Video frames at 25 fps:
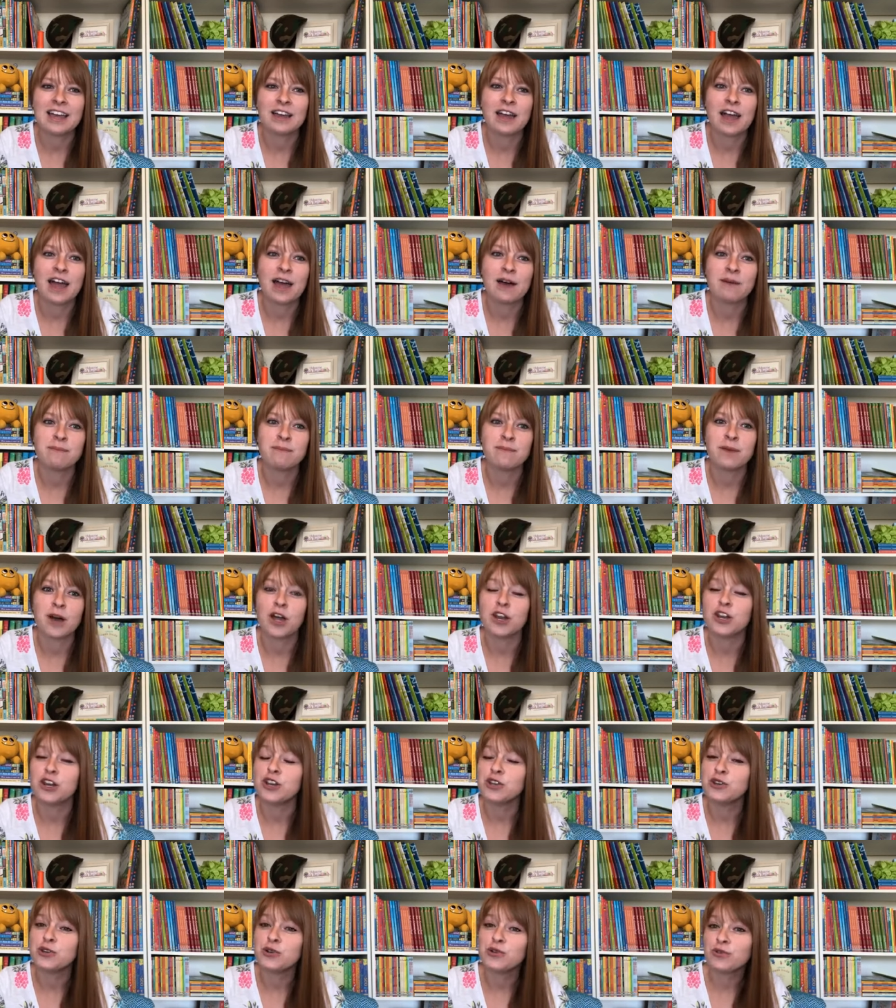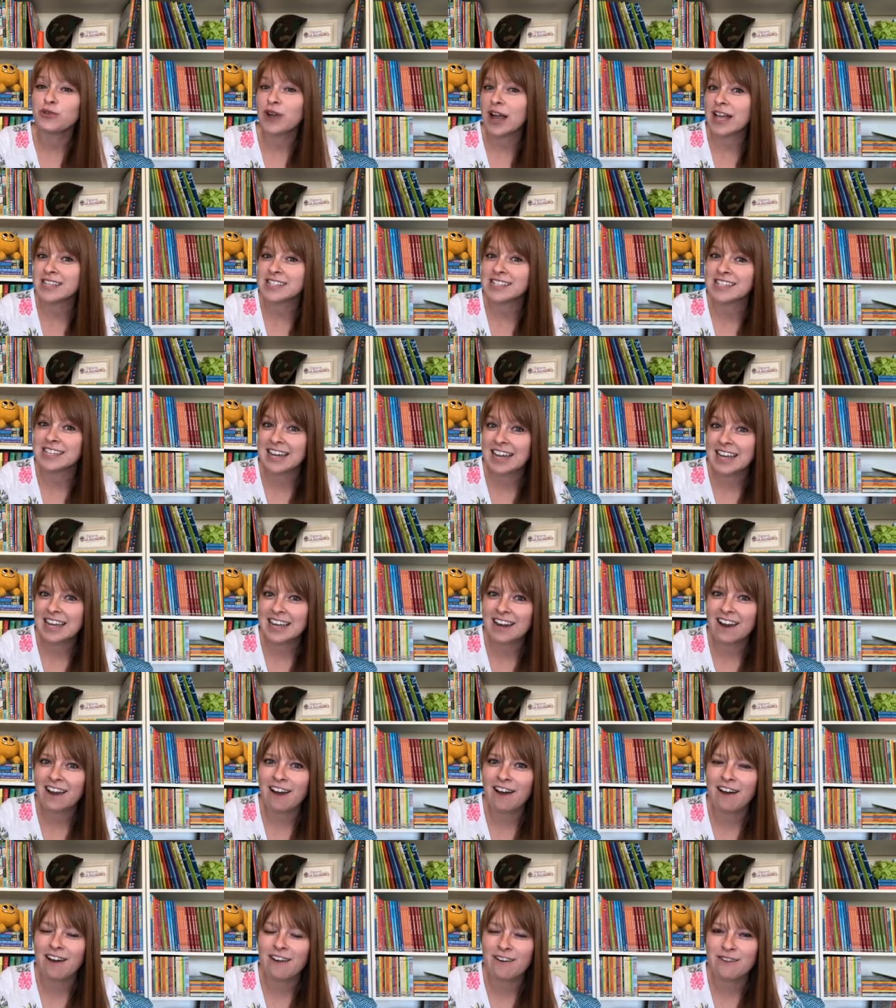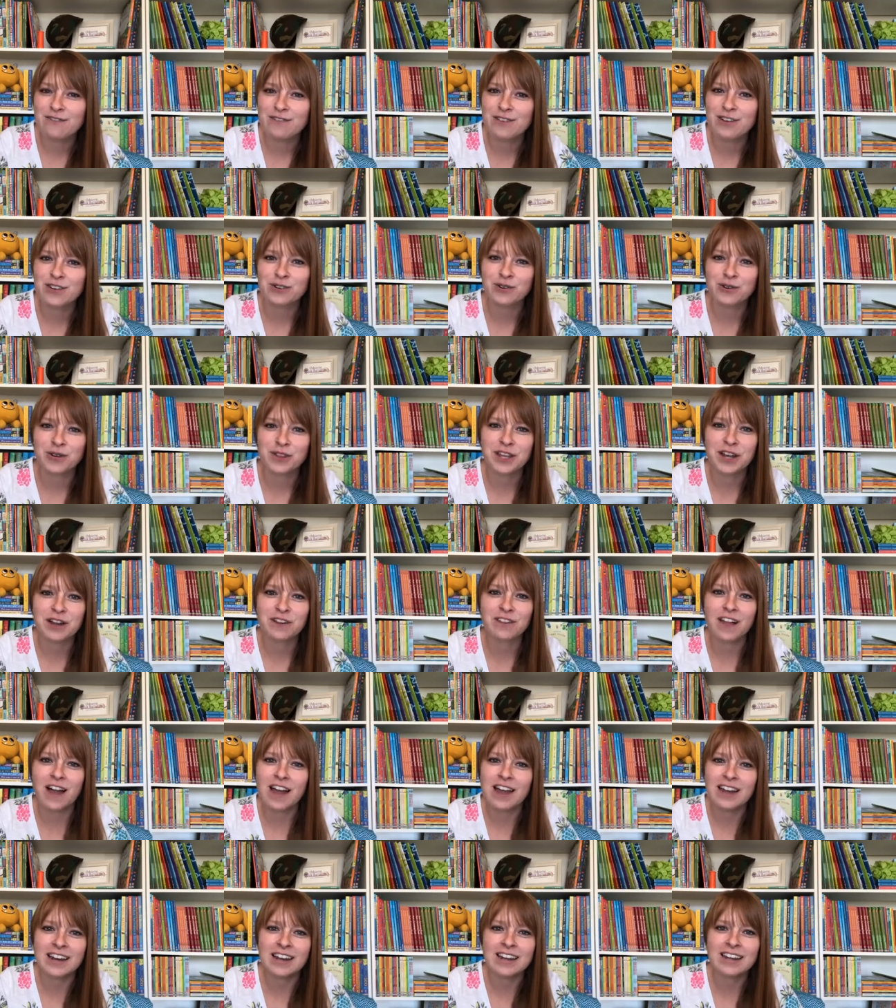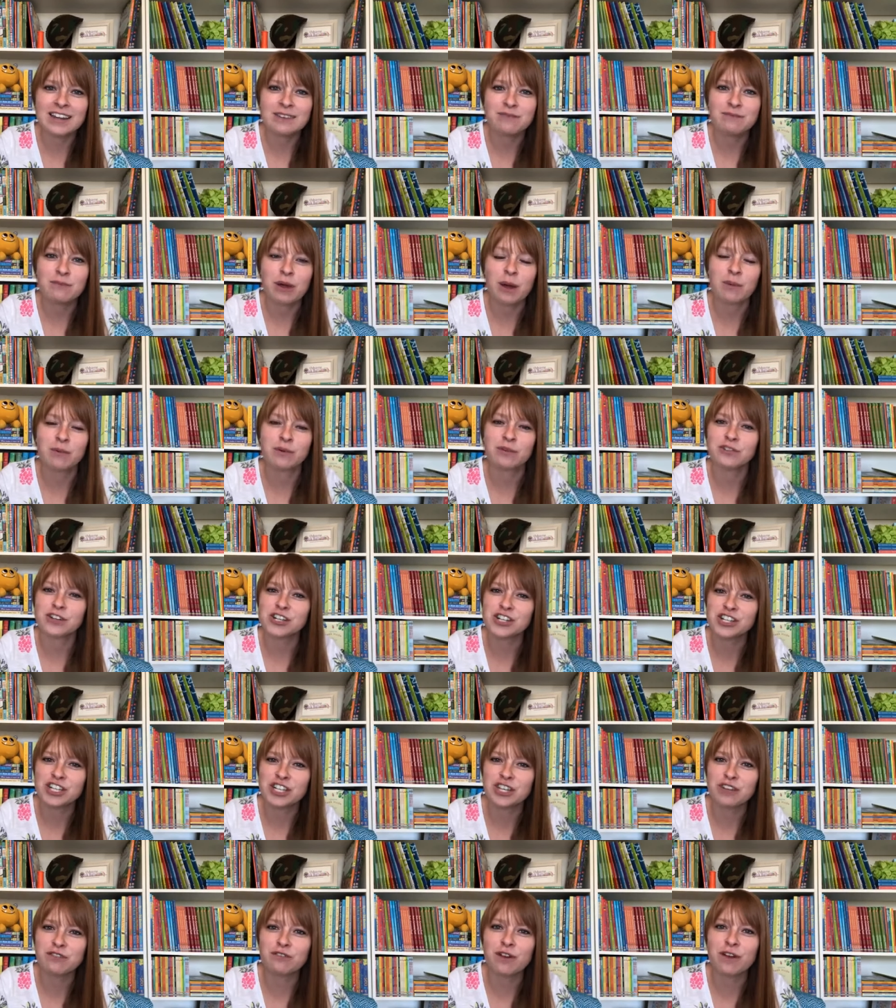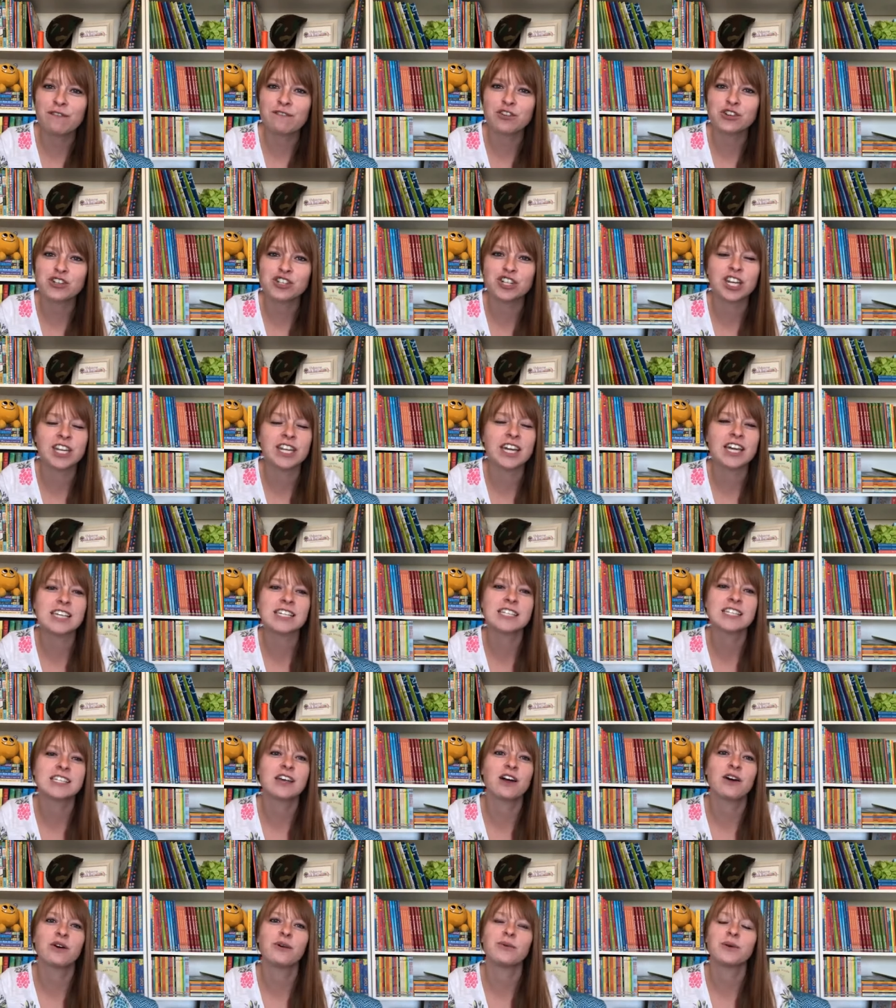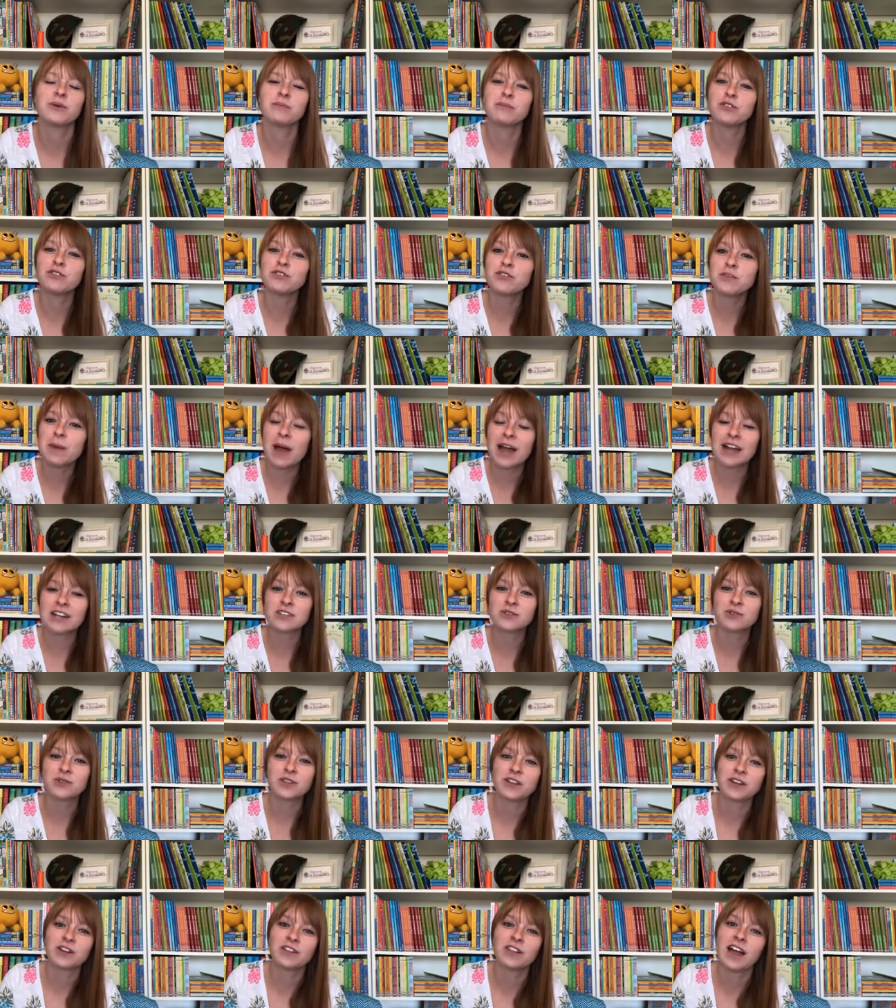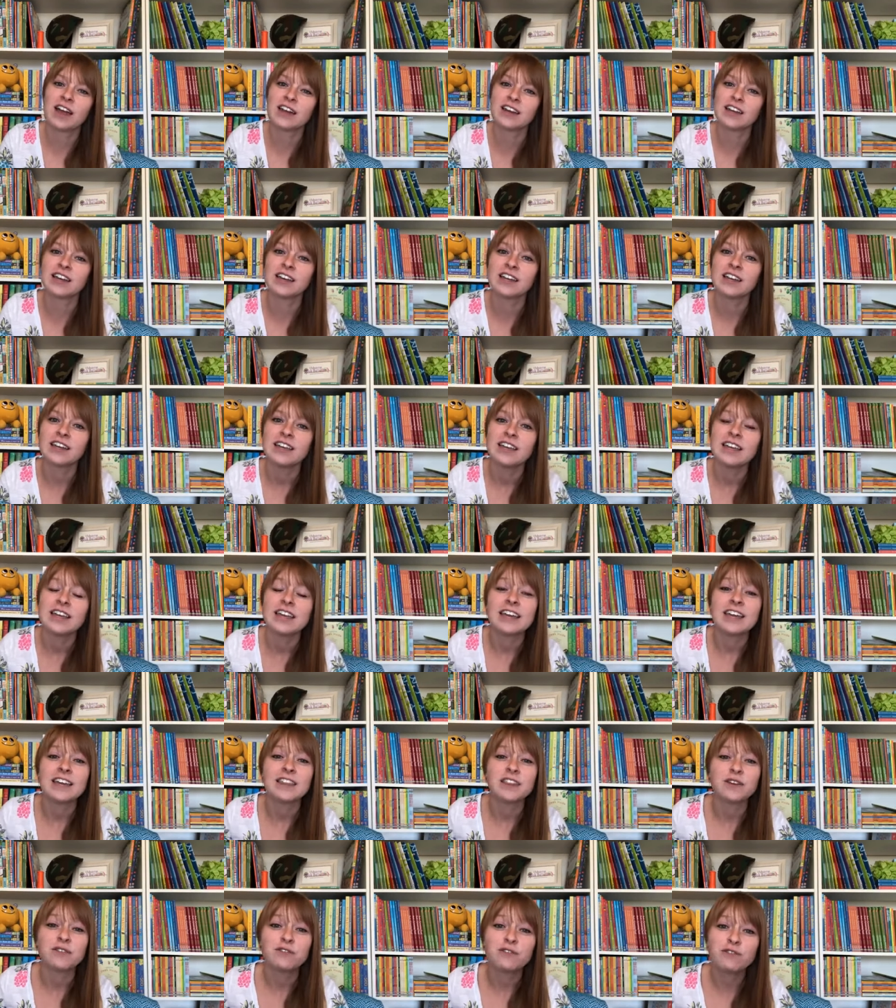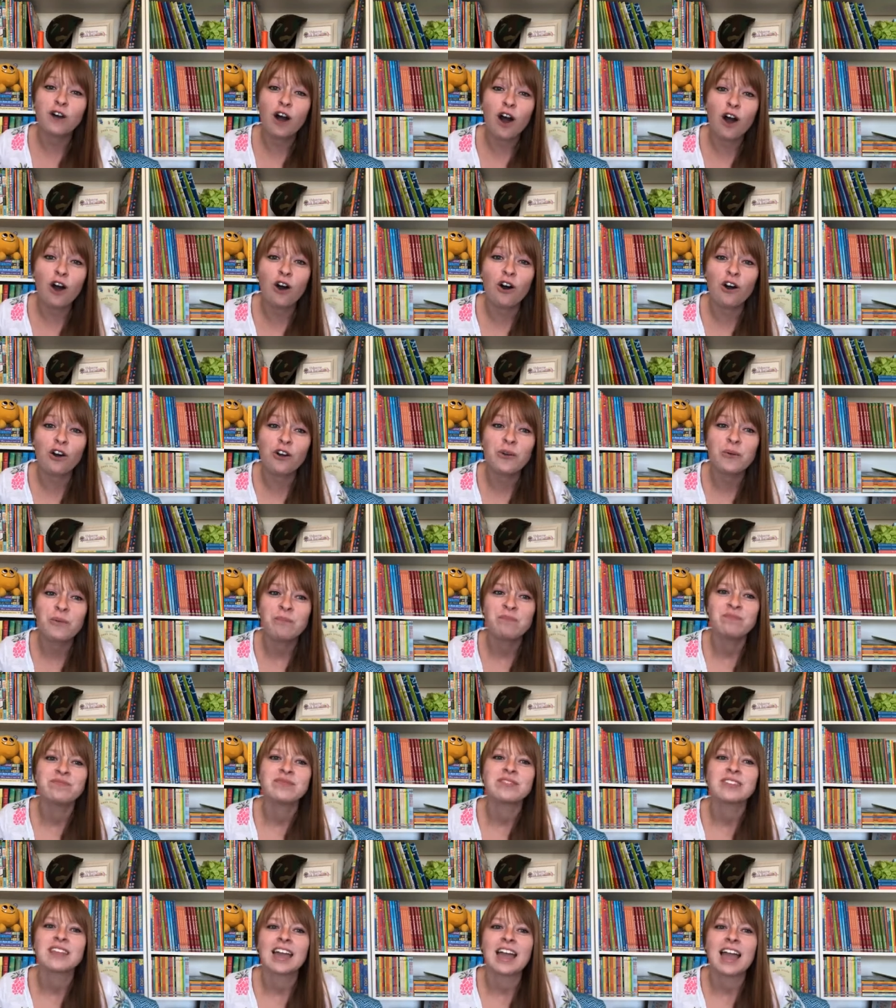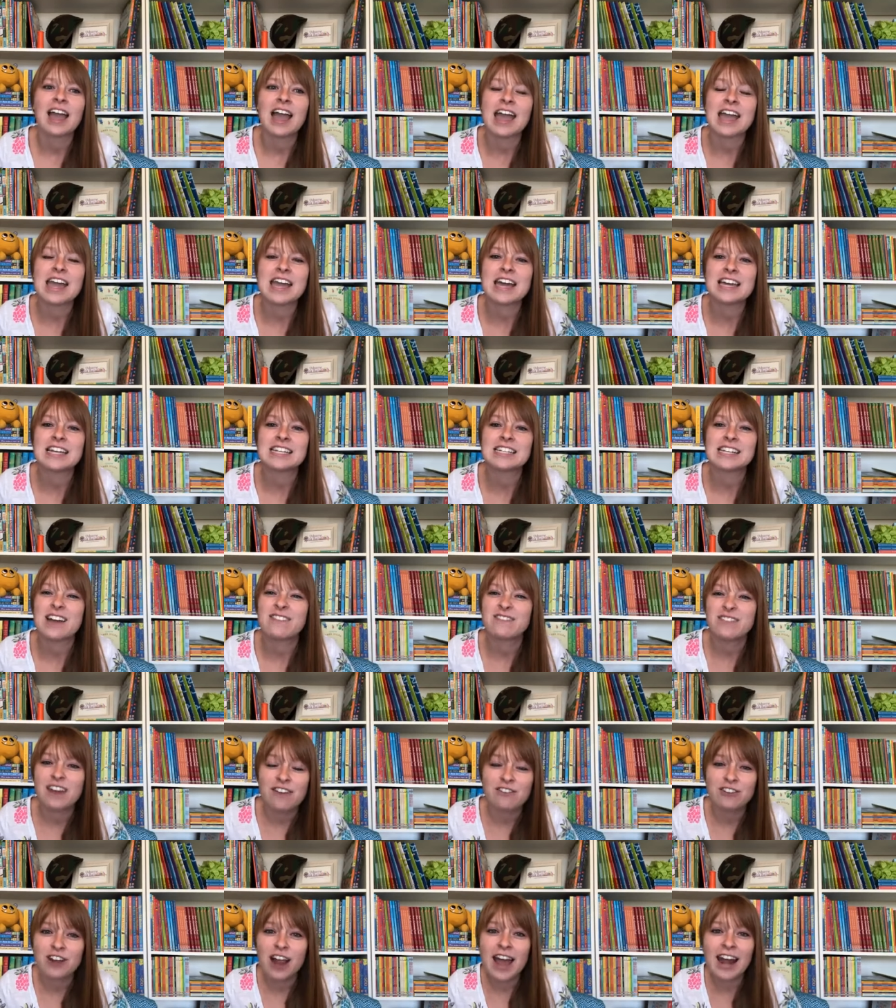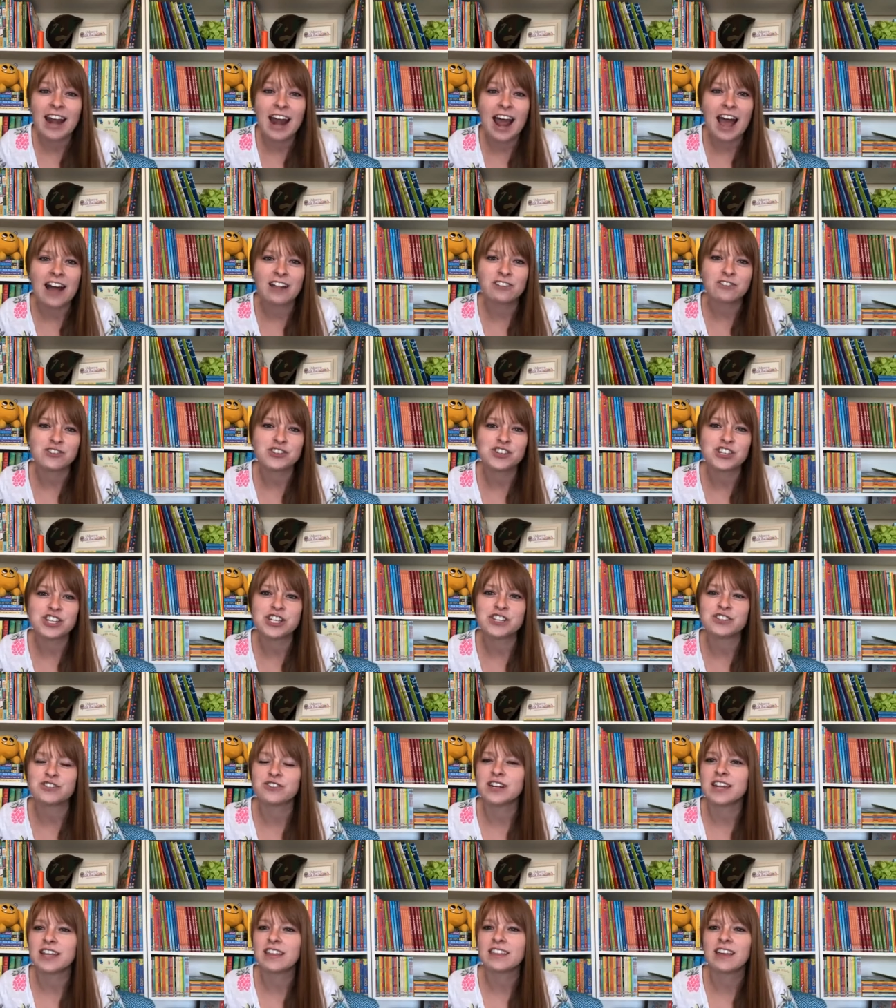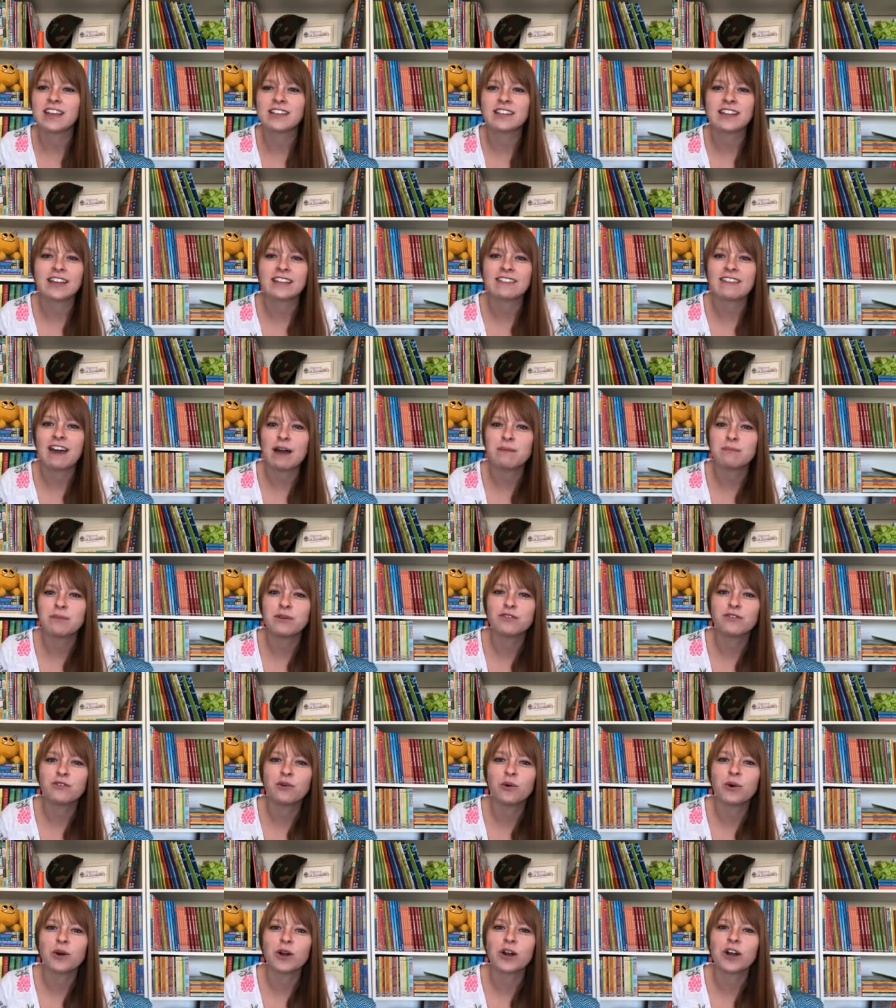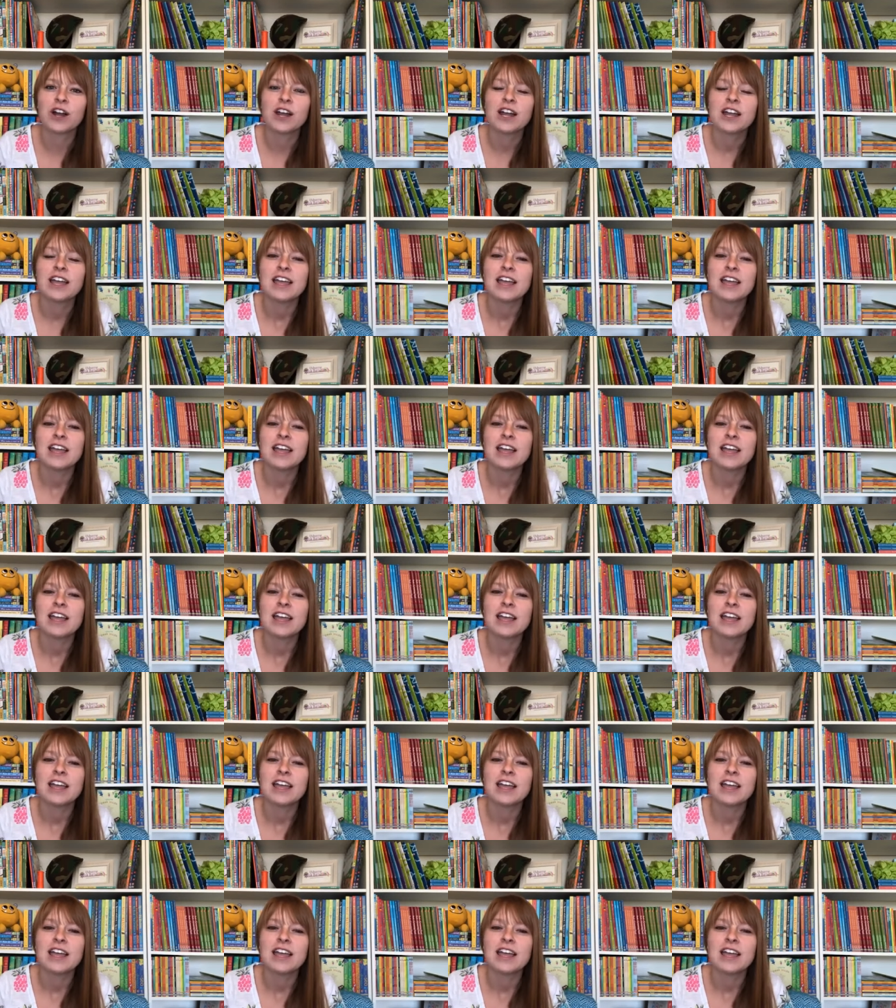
am a new resident of North Carolina. I'm originally from Virginia, so we moved back to North Carolina in the fall, and I've never had allergies or anything like that before.